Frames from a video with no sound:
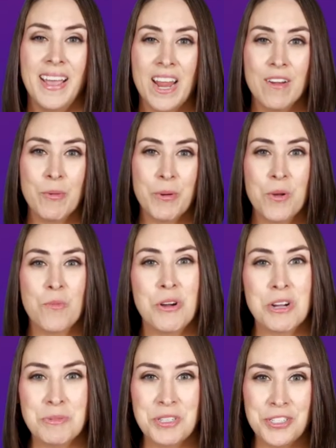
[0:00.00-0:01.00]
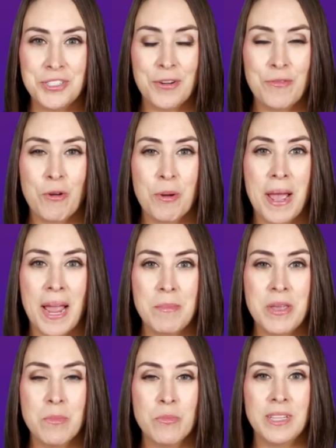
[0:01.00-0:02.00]
Hey everyone, welcome to Jotform.
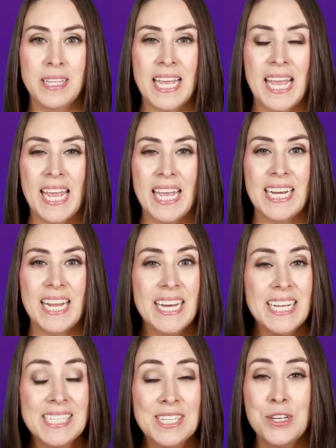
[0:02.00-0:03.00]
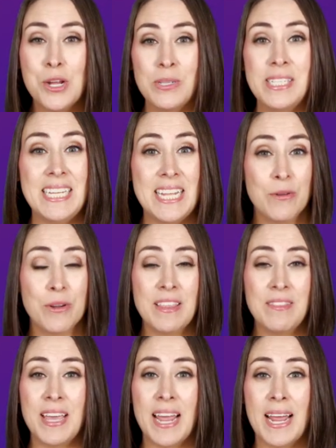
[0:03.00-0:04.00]
I'm Kimberly, and it is no
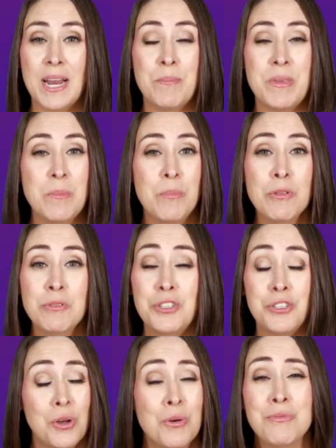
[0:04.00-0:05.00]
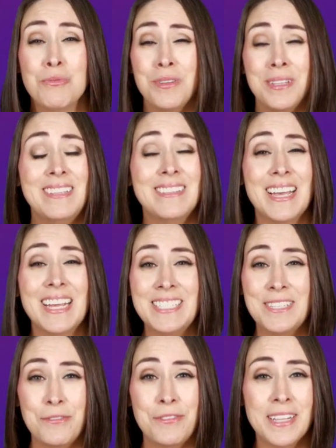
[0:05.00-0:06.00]
secret that people don't really like
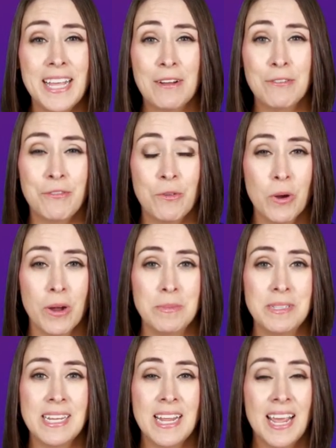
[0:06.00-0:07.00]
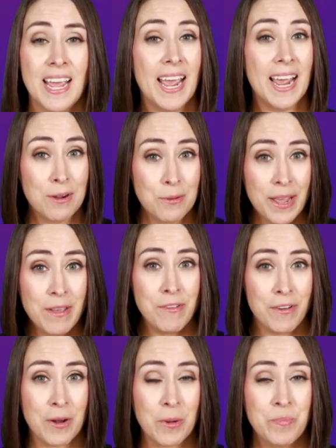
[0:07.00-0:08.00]
to fill out forms.
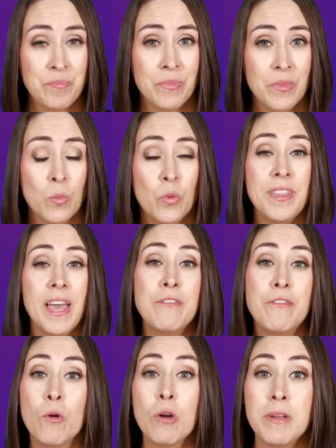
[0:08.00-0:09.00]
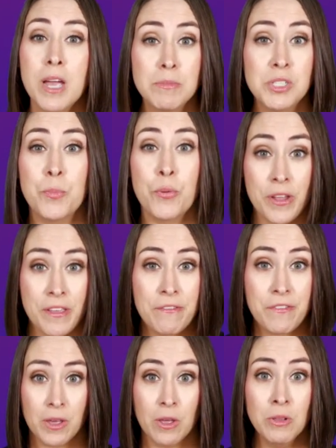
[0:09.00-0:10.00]
However, when that form comes
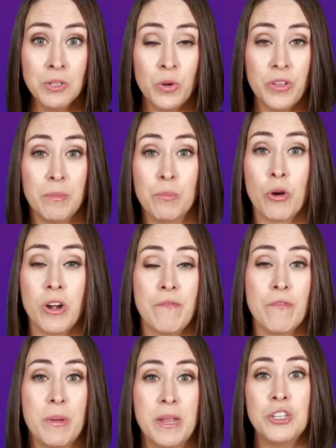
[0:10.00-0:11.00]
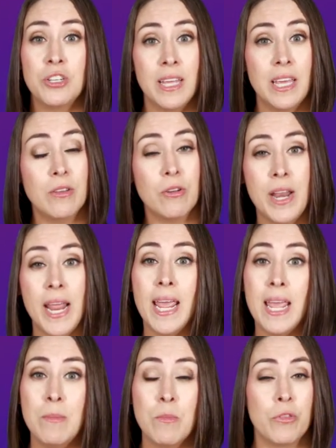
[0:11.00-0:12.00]
pre-filled with important information like their
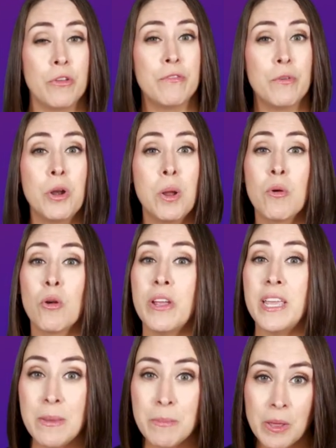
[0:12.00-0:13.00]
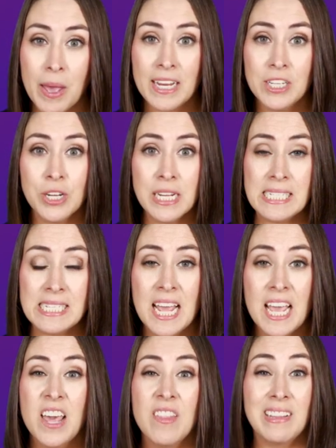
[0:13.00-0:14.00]
name or their phone number or email address,
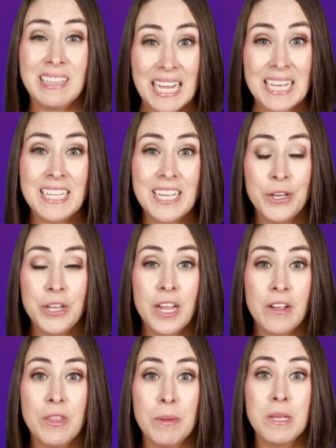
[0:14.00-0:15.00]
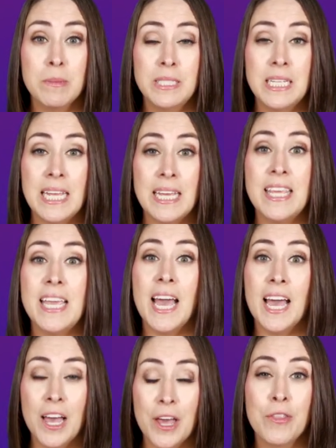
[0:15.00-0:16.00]
the likelihood of them completing the
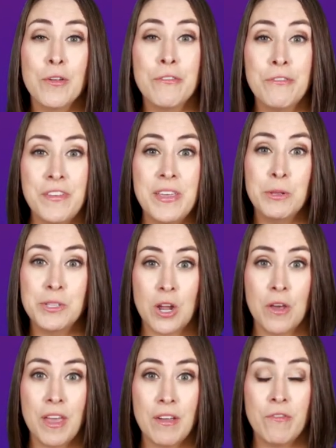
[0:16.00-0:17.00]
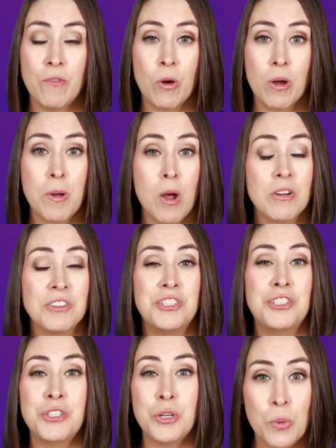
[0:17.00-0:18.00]
other fields on that form are
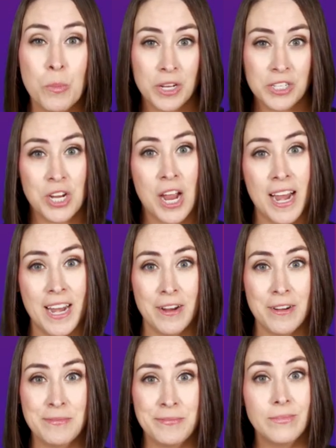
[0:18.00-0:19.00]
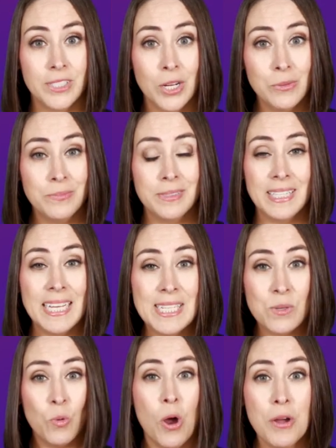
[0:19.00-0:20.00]
so much higher. So
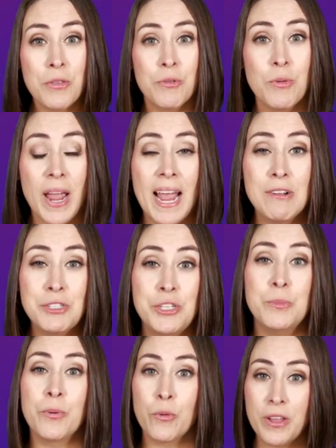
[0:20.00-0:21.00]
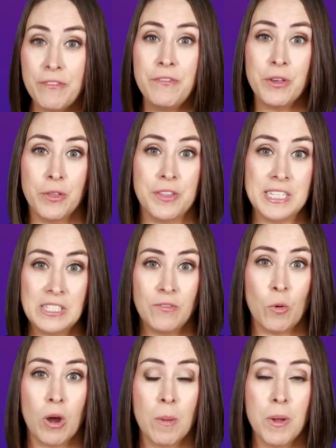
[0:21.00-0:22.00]
let's walk through how to pre-fill this
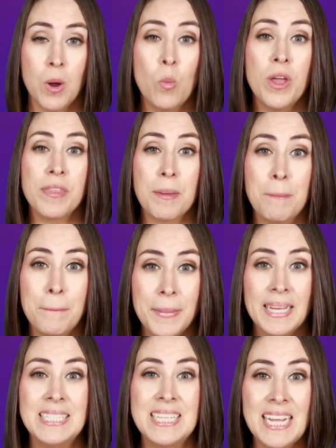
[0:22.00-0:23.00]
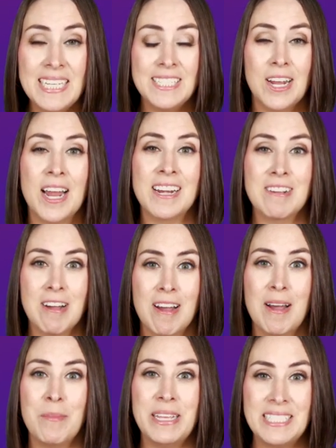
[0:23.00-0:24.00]
form with monday dot
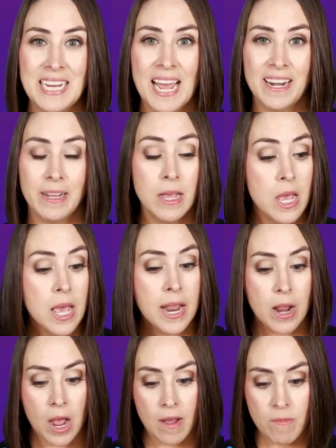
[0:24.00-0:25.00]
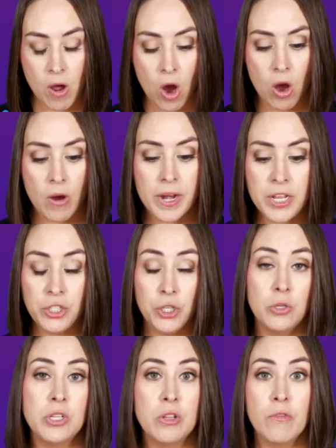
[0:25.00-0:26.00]
com data. Now, I've already
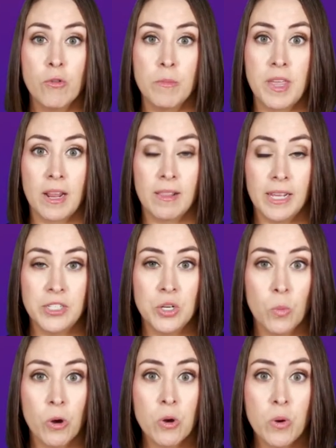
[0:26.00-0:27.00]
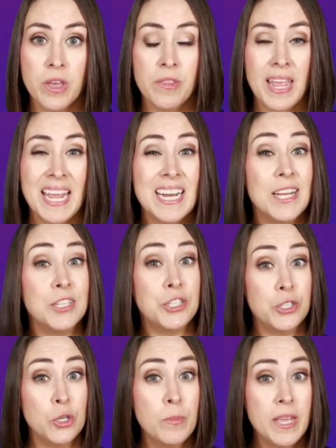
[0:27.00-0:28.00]
chosen the form that I'd like to work with, and
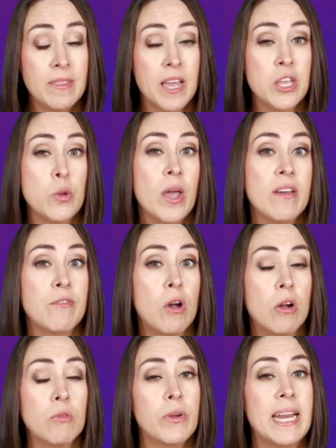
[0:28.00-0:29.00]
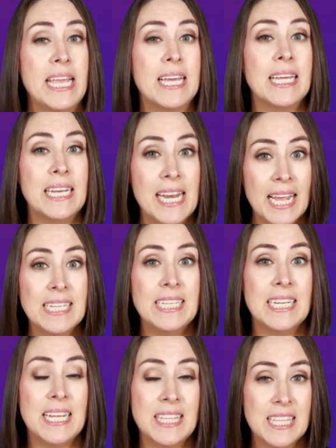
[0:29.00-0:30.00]
assuming that you have already
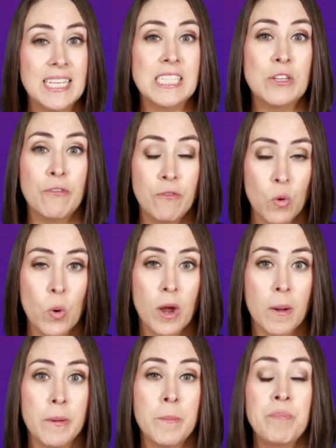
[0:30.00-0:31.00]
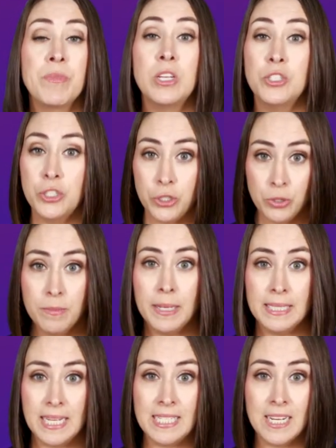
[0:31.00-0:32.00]
connected this form to
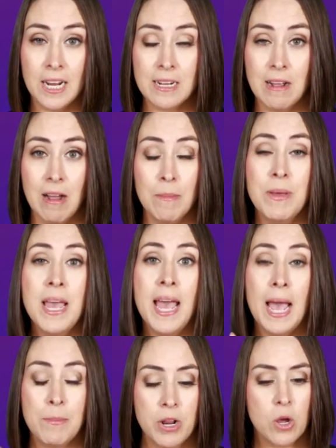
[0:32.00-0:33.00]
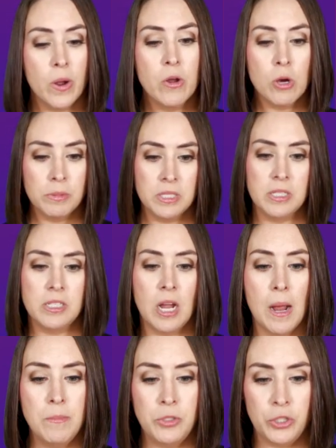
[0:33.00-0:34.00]
monday dot com, I'm going to go ahead and go up to the
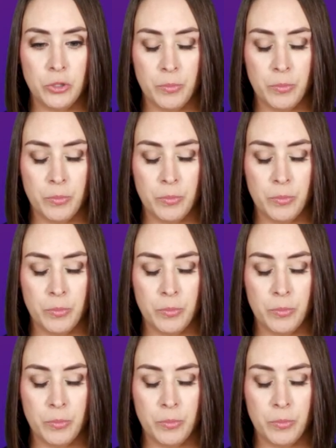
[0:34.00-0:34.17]
top to